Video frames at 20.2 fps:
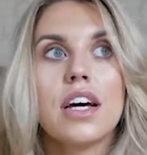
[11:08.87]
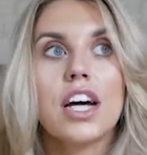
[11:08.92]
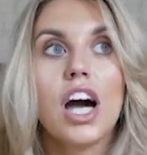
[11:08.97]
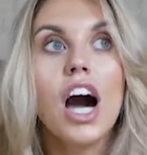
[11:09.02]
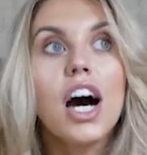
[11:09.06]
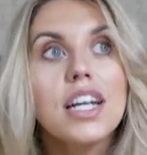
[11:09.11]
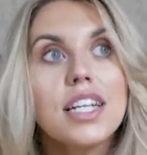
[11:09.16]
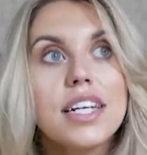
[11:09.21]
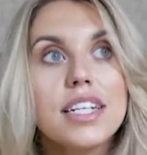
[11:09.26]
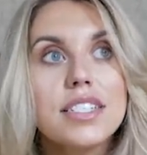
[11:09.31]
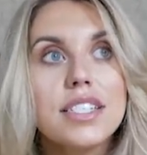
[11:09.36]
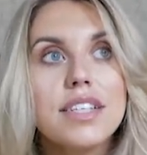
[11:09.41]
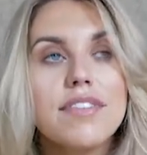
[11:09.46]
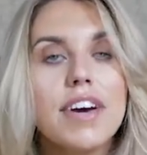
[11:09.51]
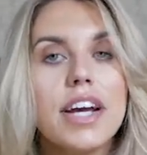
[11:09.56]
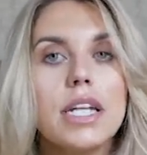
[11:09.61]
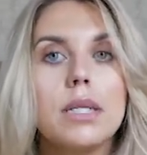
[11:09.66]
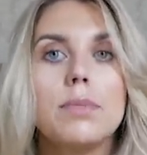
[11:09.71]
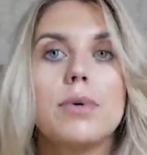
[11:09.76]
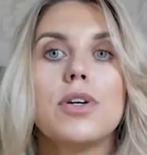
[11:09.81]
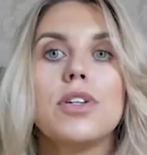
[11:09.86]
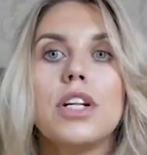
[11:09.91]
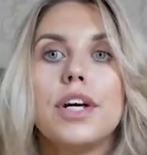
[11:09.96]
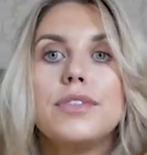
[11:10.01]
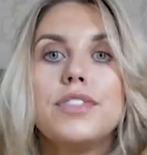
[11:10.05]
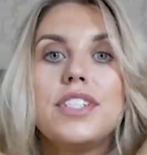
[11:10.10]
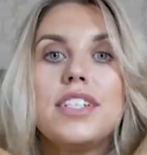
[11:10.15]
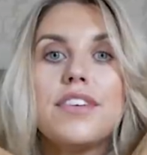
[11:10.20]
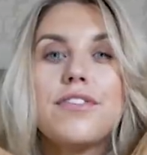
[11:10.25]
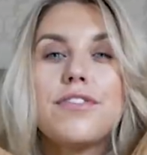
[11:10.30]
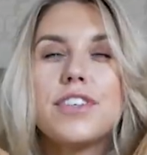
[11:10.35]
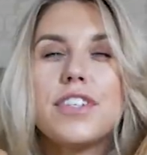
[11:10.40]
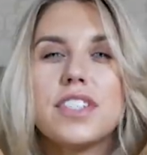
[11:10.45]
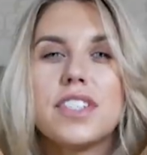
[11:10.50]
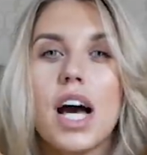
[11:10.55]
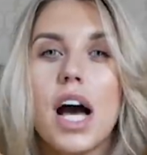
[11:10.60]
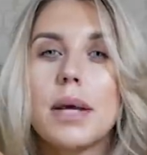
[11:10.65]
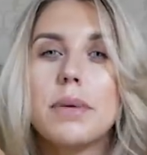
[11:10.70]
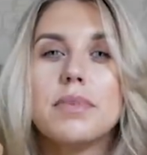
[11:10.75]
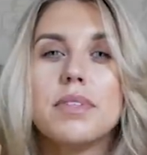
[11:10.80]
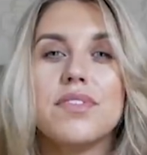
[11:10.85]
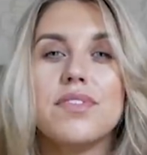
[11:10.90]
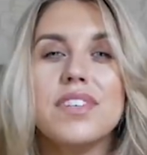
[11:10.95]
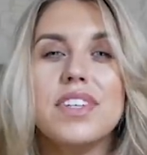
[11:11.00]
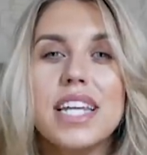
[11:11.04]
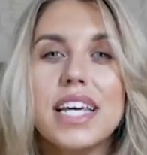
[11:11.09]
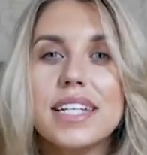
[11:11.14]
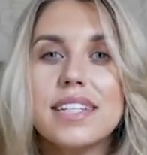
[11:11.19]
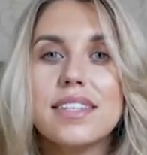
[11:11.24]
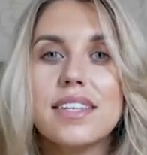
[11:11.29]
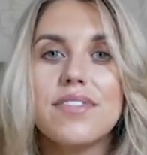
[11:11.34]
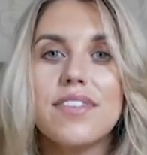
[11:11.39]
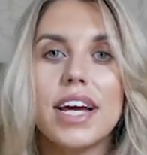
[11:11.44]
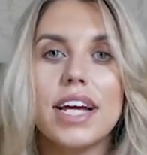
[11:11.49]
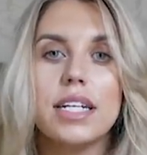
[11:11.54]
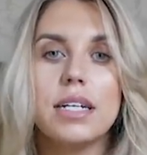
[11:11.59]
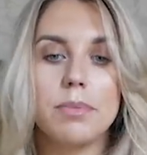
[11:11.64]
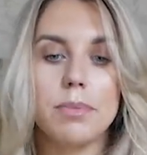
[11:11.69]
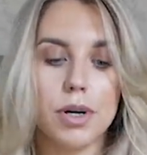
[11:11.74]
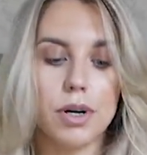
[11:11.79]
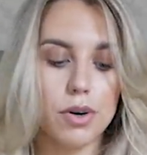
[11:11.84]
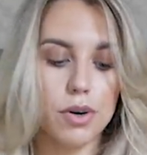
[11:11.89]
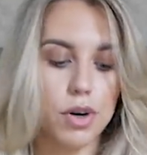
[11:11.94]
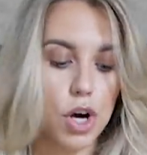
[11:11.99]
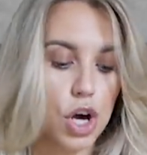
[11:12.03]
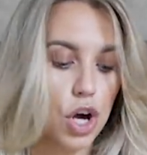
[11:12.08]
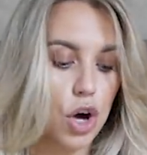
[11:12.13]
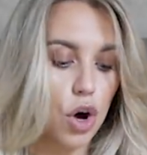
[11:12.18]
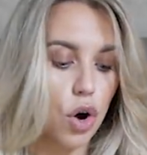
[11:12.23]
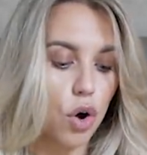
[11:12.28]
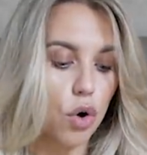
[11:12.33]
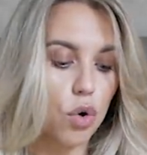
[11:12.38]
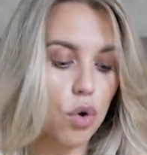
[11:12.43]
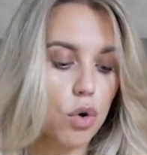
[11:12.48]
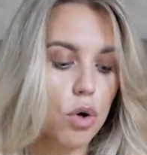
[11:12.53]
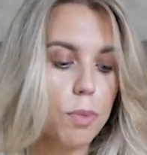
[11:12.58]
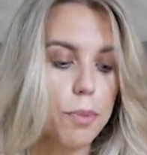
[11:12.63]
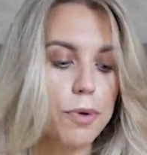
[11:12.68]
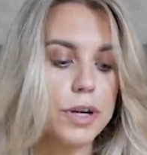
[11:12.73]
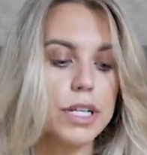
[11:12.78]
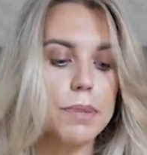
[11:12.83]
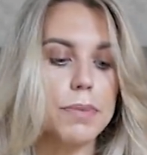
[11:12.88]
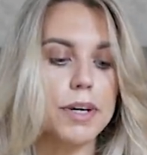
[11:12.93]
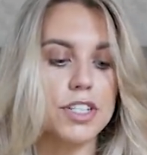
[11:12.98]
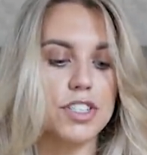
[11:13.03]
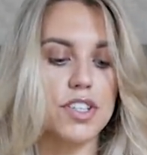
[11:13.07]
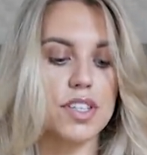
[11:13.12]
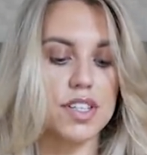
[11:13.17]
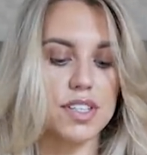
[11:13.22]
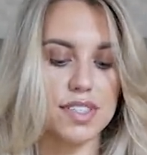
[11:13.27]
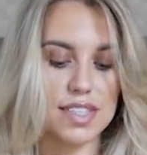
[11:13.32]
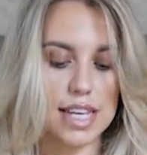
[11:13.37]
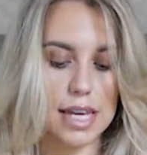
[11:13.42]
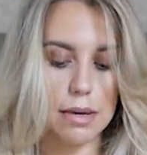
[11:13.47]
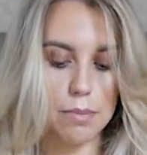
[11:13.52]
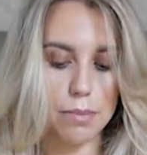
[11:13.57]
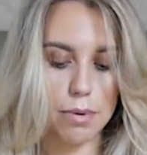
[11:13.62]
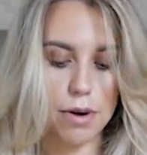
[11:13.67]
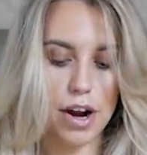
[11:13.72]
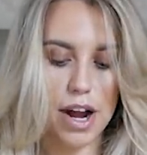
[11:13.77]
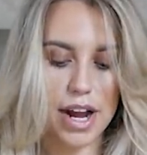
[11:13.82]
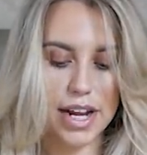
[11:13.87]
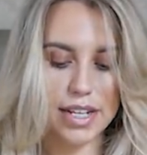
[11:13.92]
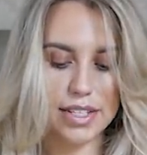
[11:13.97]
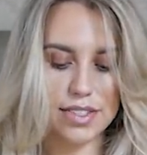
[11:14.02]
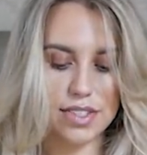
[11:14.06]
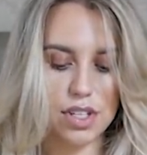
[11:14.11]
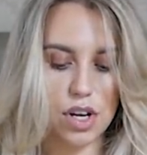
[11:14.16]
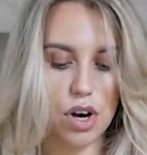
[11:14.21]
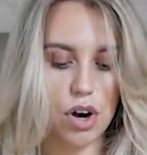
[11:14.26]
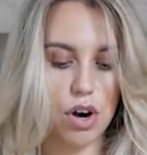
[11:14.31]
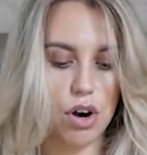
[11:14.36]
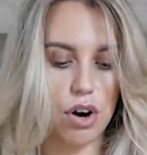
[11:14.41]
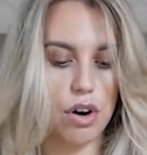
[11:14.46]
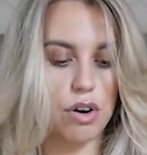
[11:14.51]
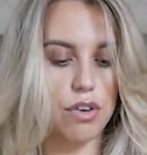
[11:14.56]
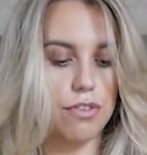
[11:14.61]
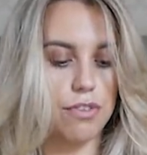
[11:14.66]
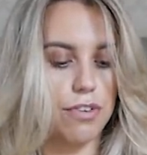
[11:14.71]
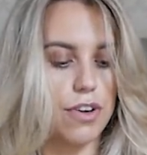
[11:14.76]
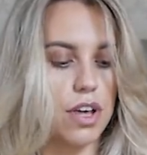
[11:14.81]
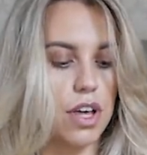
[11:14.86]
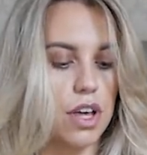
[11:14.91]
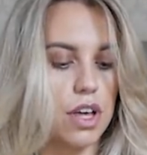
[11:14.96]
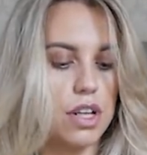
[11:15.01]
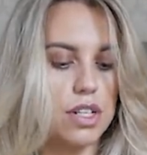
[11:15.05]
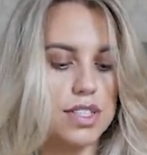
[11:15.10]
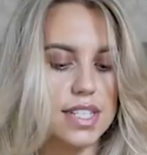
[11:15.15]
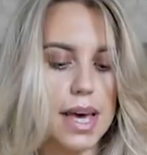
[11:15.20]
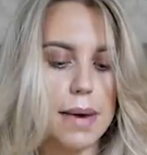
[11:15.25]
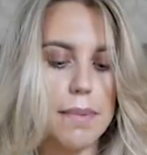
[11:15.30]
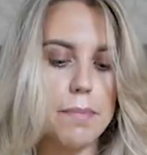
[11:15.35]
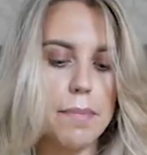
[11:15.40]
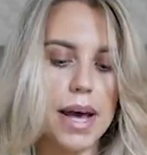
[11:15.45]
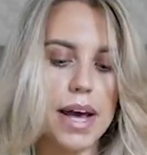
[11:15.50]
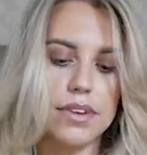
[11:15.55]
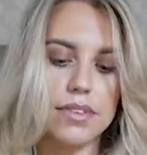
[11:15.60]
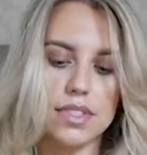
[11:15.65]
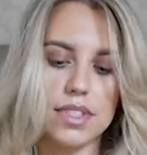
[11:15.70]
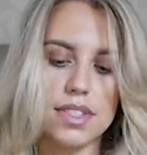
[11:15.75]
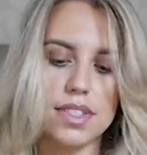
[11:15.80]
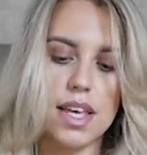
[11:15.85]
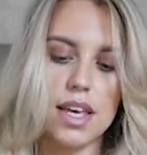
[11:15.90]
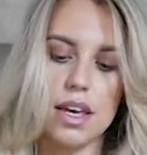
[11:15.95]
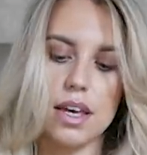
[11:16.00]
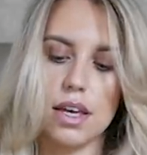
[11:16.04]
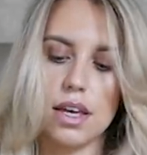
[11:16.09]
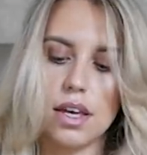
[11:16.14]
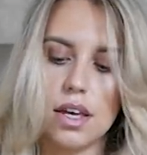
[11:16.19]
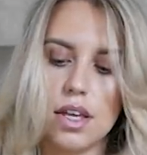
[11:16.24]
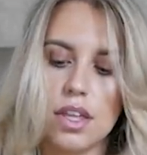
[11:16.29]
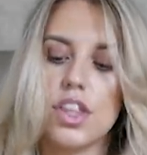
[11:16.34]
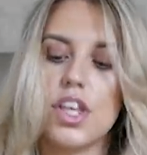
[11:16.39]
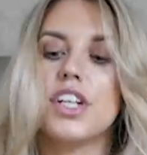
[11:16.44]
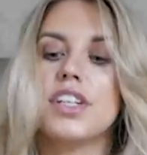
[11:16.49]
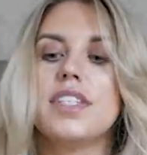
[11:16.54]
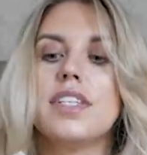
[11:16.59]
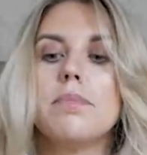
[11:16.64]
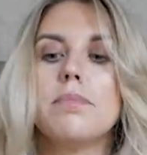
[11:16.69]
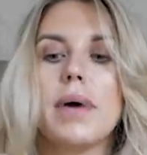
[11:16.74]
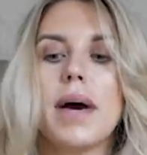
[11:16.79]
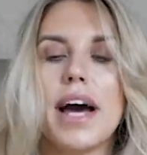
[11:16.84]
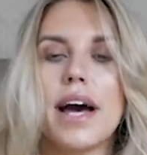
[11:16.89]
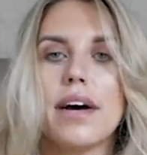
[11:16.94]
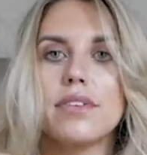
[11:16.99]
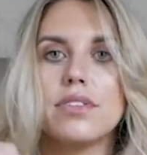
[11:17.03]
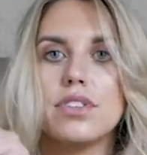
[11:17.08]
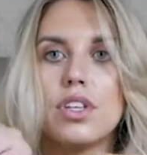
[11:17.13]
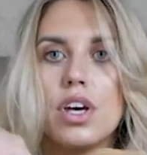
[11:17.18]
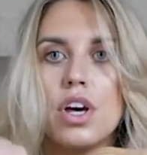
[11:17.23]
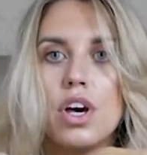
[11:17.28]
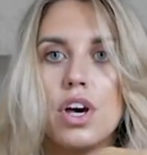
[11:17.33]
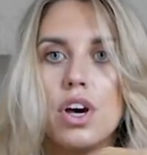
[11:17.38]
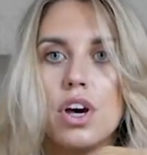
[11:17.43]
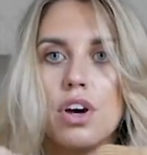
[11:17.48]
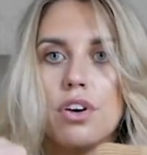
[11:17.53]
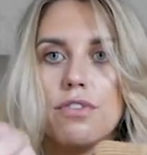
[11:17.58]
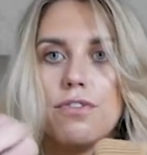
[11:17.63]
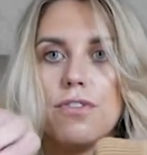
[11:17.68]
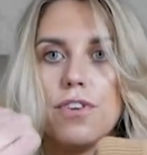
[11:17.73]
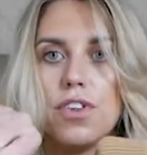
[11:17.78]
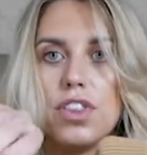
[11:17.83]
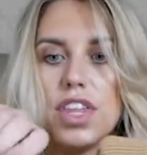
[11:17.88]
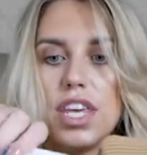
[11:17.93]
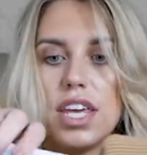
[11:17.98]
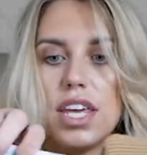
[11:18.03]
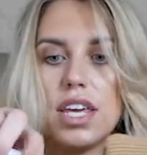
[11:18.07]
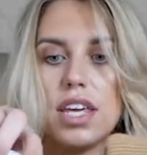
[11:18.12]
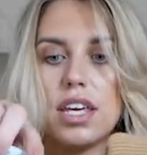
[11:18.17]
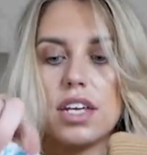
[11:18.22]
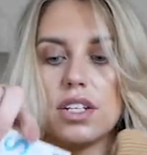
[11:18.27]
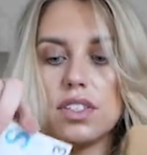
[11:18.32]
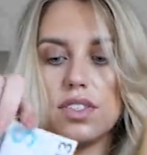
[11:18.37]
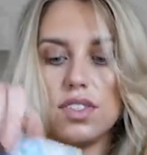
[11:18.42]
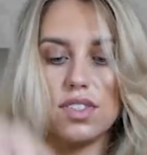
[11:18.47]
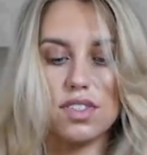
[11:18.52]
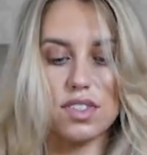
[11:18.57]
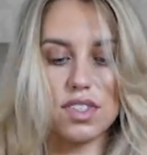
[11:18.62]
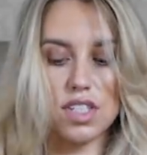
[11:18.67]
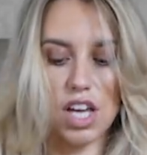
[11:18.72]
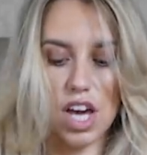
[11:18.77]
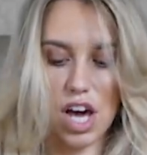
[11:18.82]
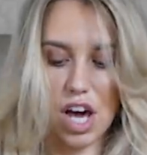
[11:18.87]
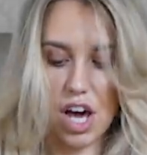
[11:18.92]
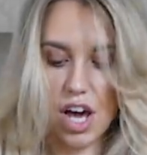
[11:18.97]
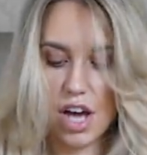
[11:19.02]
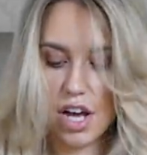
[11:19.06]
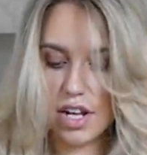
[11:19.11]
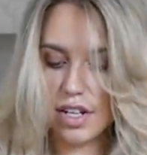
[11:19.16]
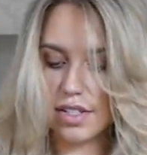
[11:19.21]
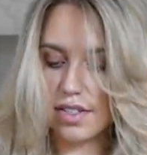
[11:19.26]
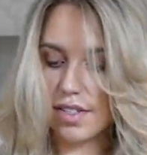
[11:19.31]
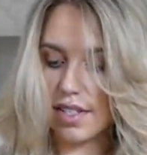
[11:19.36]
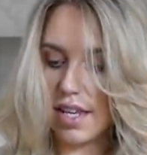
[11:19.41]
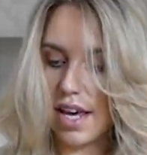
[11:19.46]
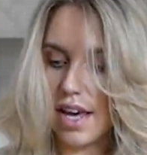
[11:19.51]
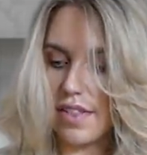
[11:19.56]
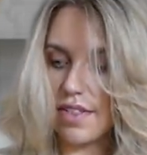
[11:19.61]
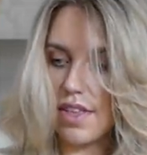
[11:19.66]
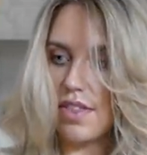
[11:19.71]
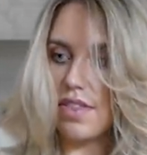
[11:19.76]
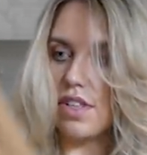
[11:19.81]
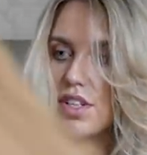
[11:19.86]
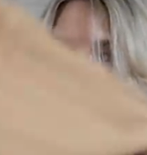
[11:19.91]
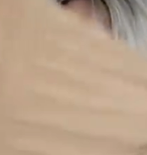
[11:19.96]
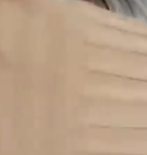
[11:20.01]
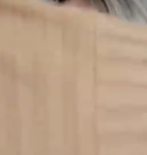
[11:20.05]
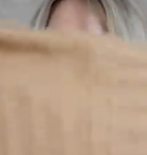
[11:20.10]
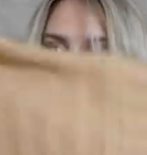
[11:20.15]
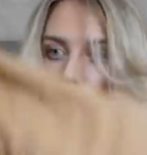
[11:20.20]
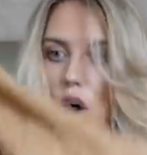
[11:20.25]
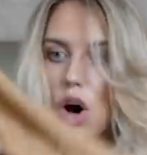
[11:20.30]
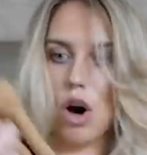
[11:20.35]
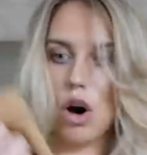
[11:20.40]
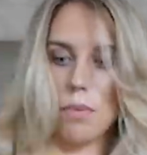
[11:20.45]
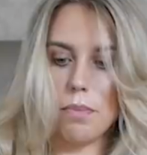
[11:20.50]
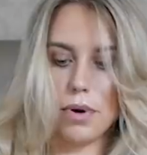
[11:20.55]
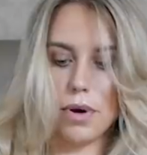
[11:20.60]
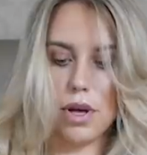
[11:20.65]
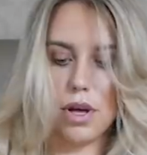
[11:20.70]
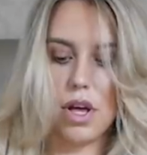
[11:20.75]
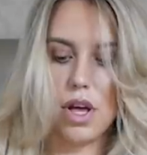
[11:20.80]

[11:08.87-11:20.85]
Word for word: colours available, loads of different types of knit available, all pretty much at the same price of ten pounds, is it? thirteen pounds for the skirt, and then the top,